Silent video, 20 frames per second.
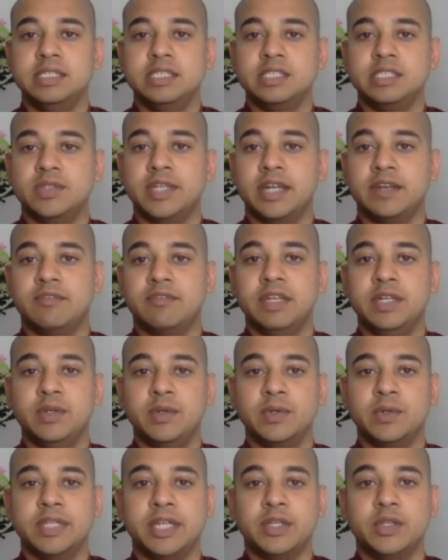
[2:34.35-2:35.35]
so that we
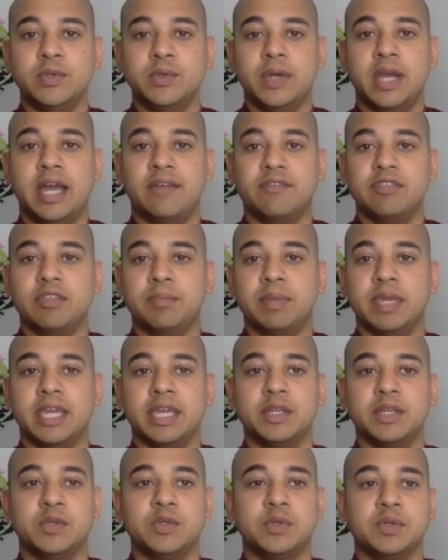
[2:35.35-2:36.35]
know that you have the
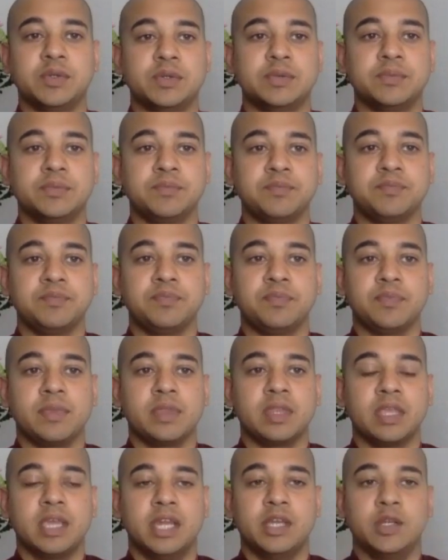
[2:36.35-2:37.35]
page
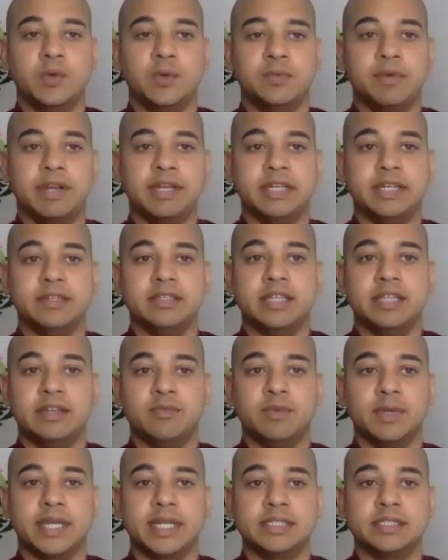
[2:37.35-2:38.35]
and you're ready, that
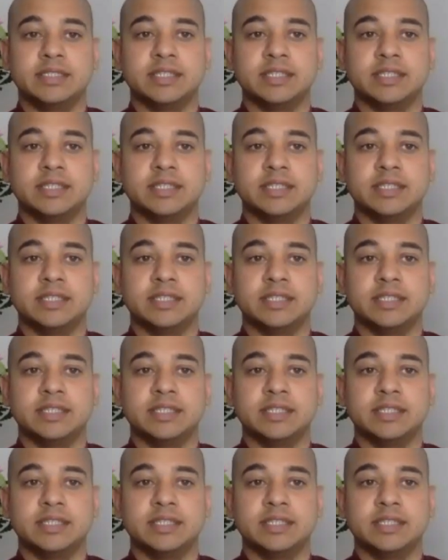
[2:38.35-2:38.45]
we can